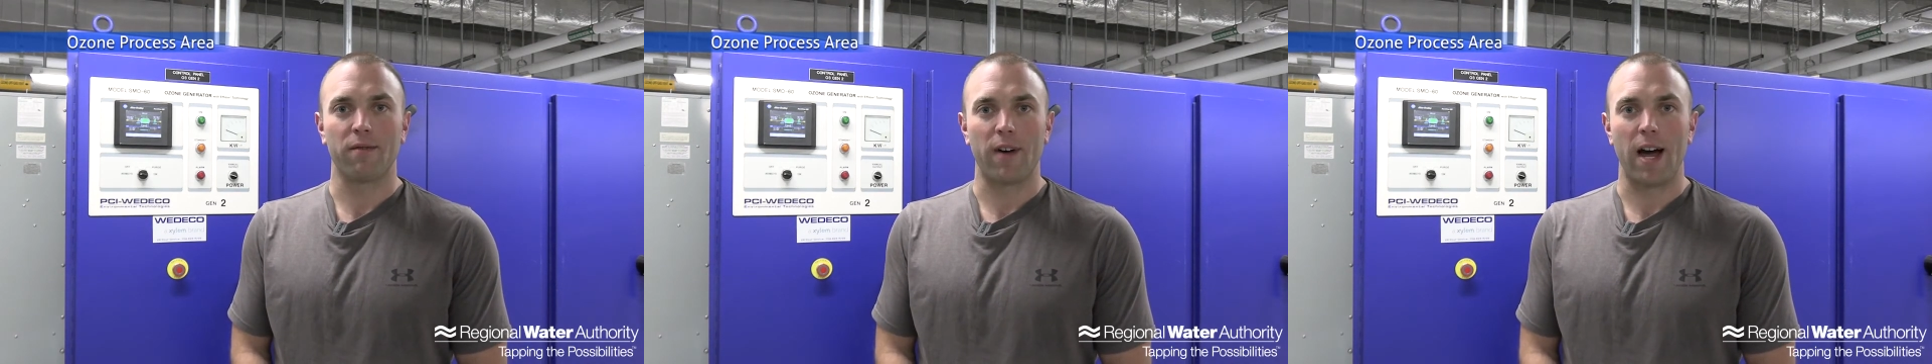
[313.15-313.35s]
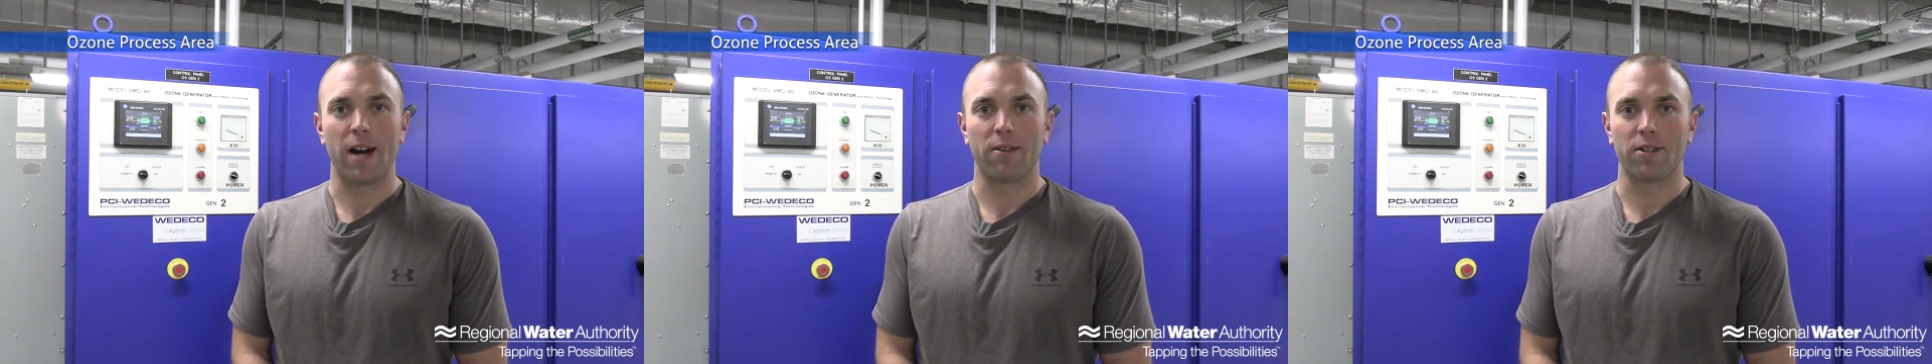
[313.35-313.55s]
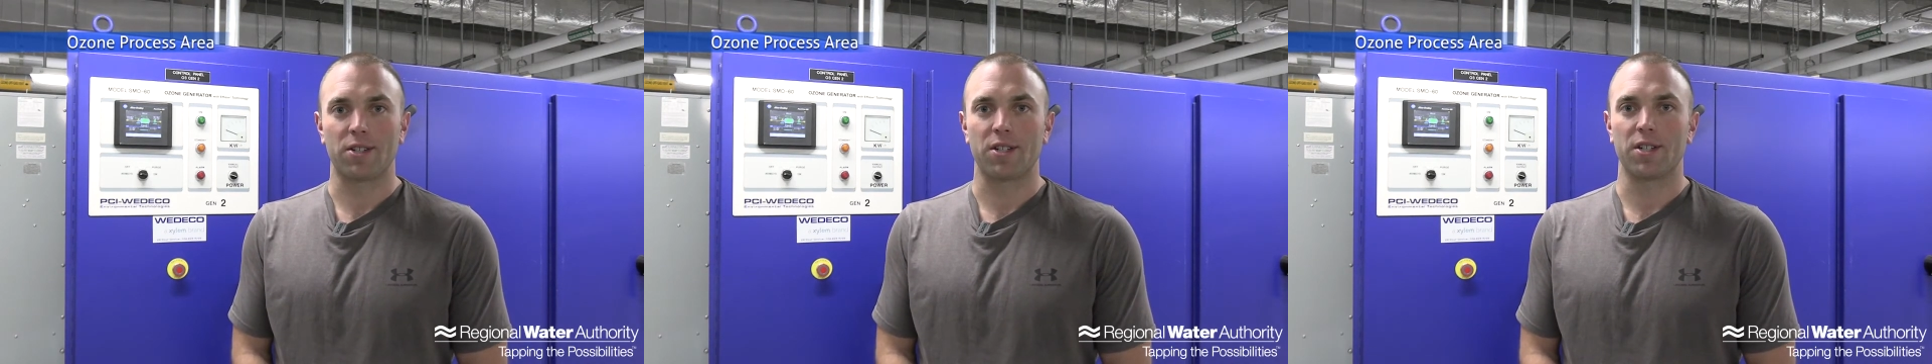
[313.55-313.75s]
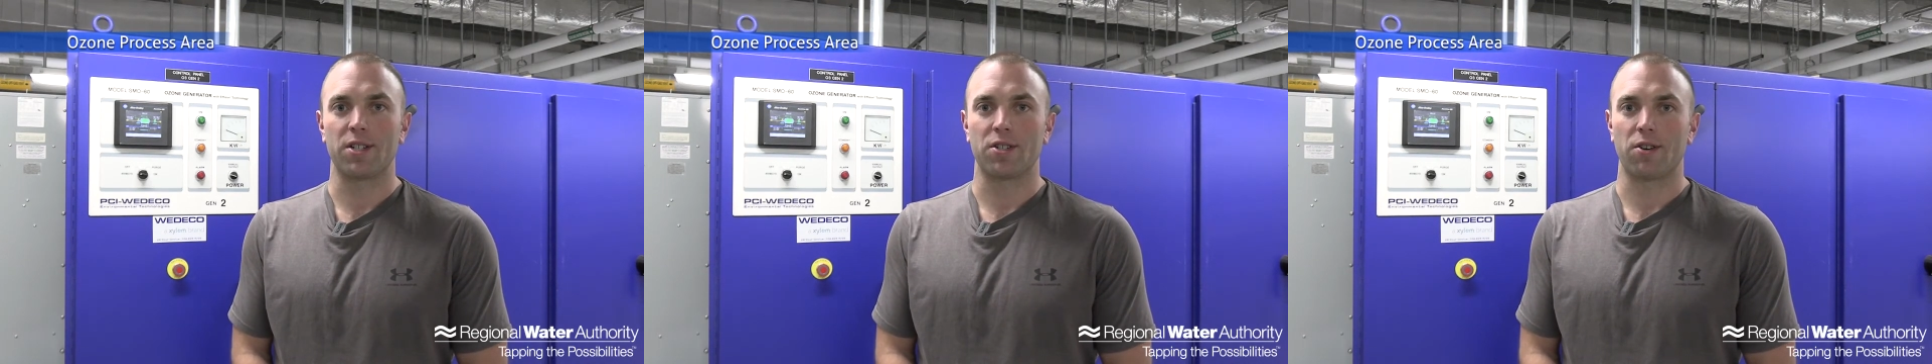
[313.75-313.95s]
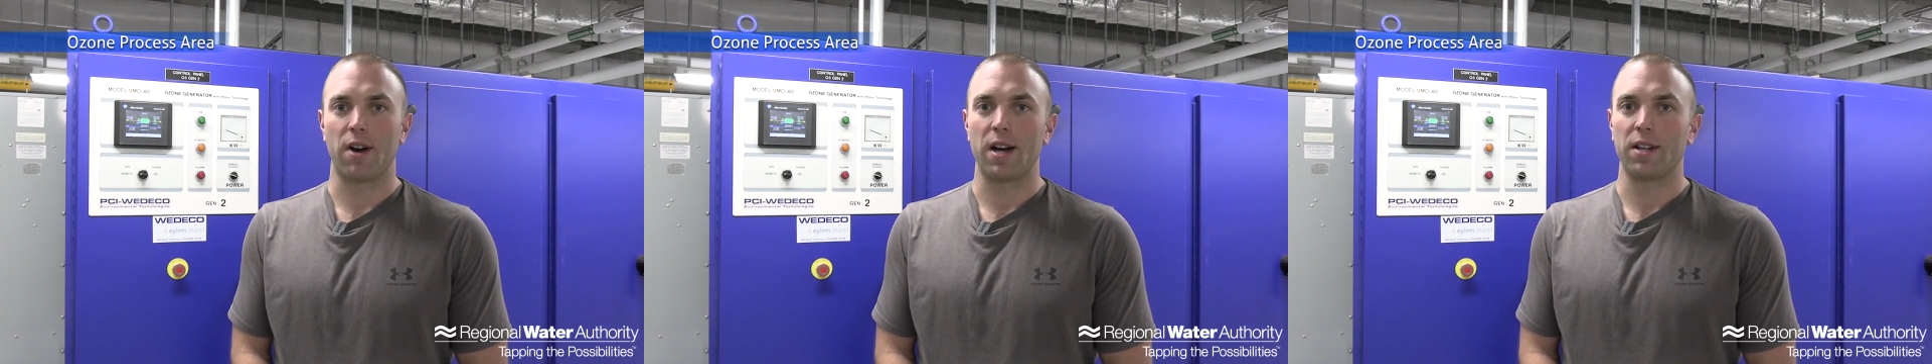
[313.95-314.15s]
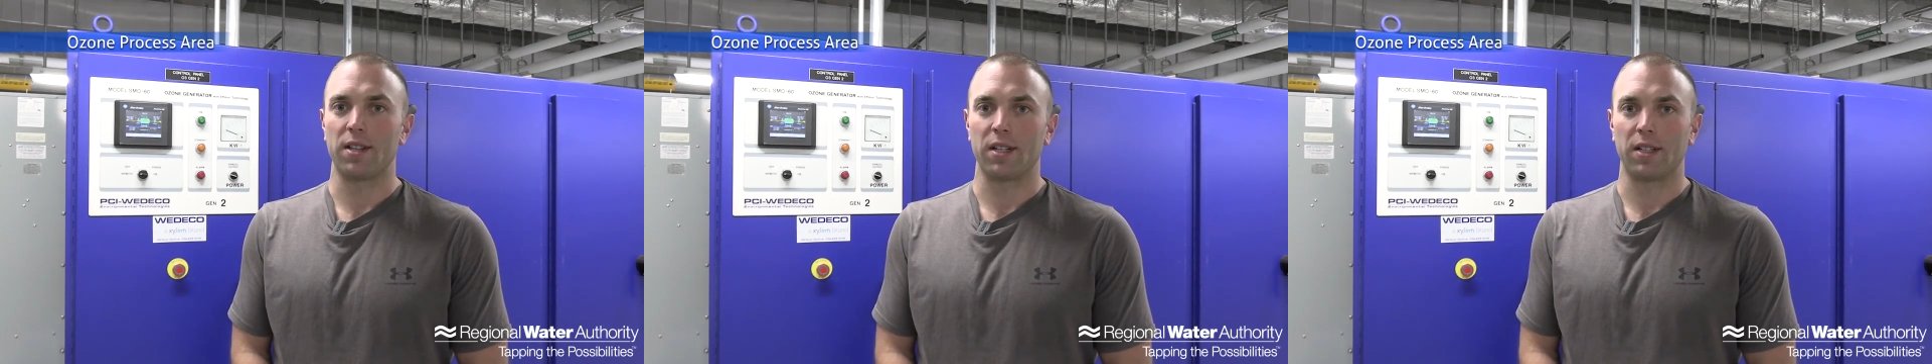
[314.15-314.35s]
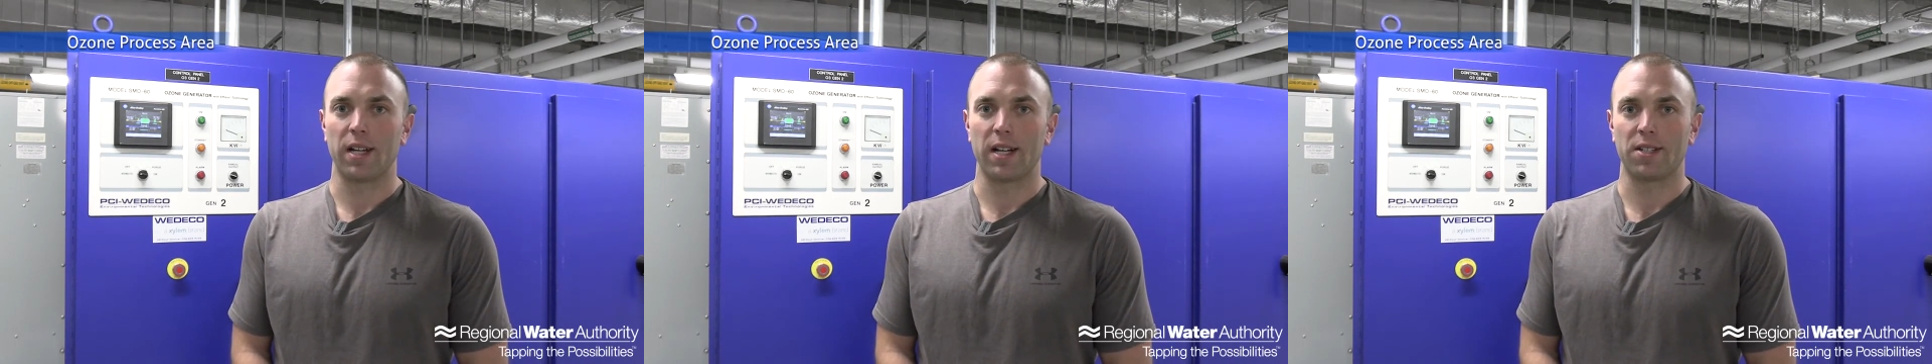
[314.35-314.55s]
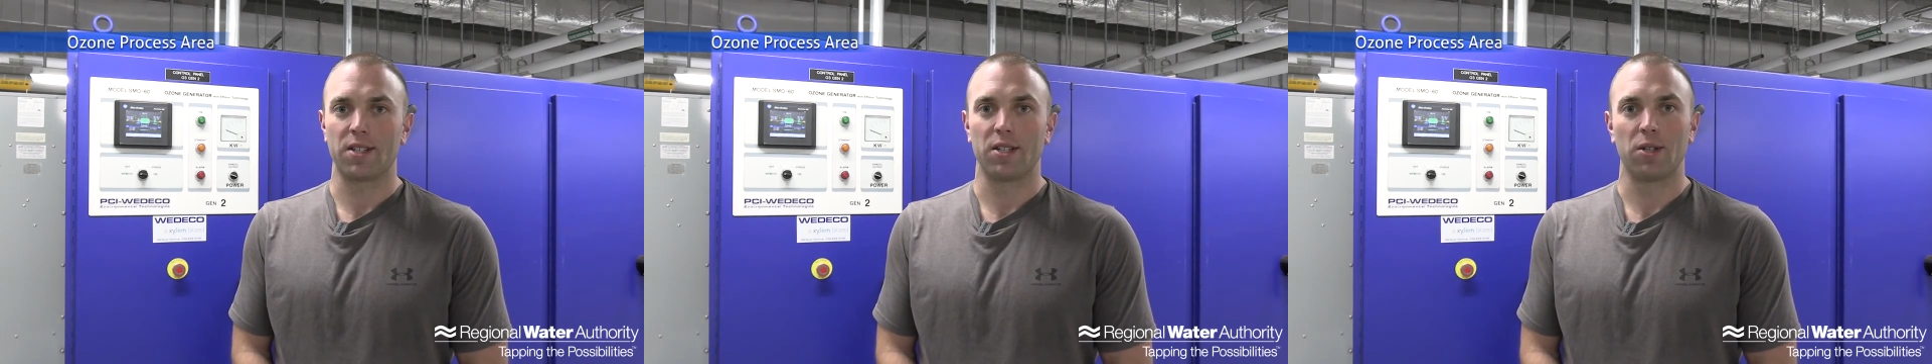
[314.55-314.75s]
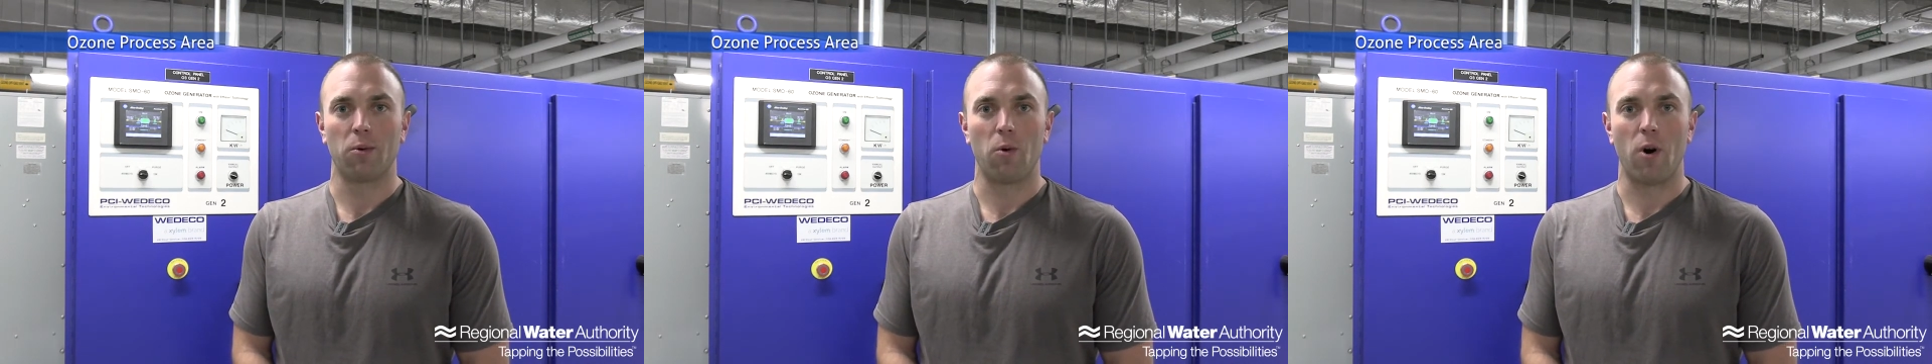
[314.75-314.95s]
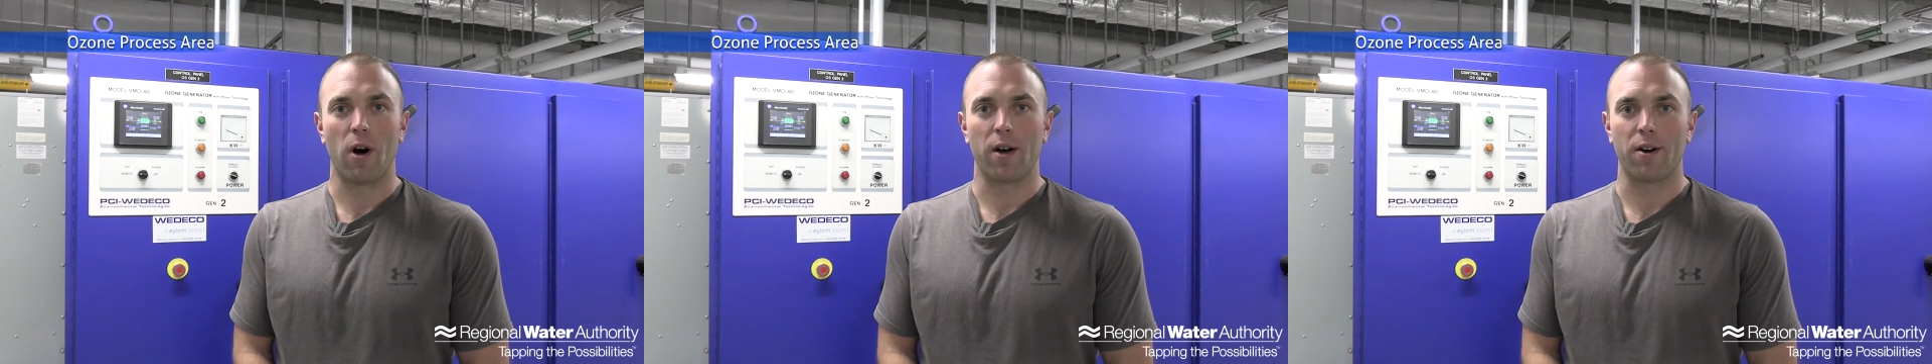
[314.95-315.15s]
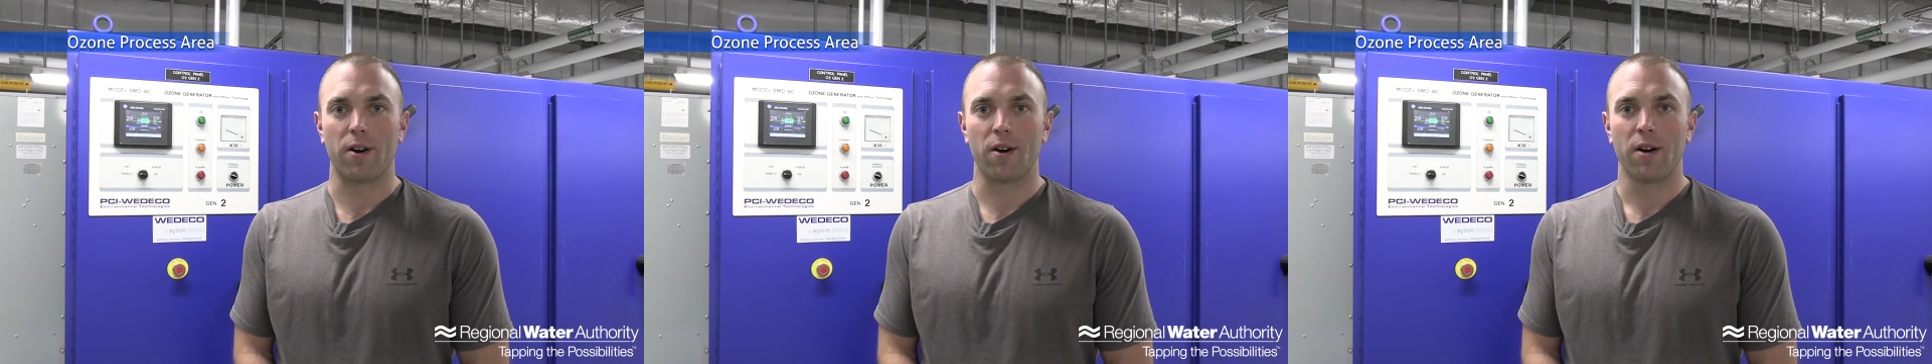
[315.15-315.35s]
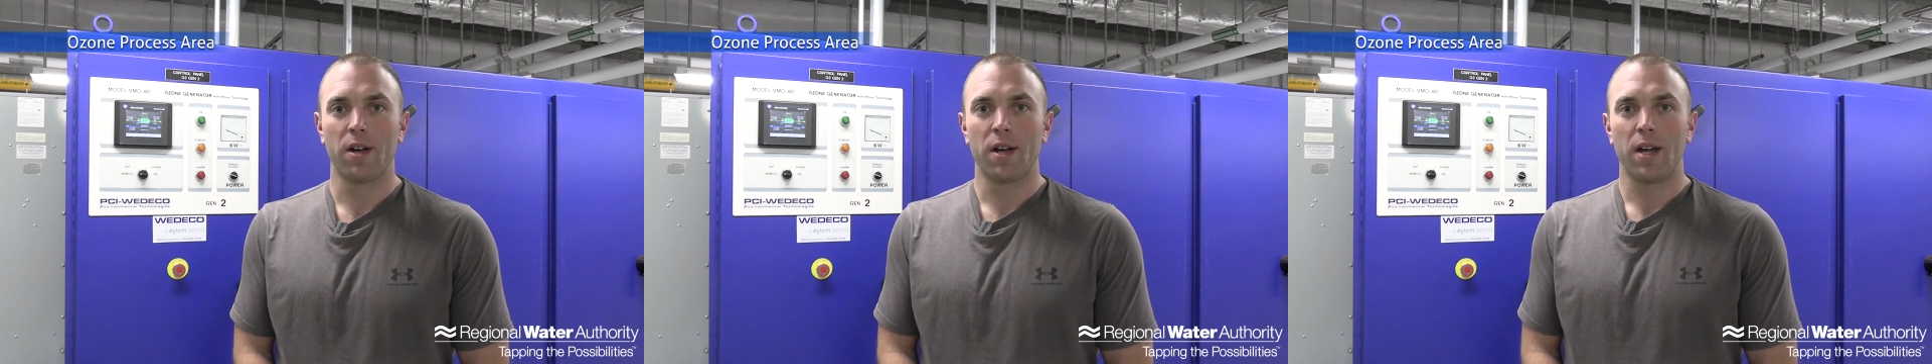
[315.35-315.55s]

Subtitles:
viruses, or anything that's in the water,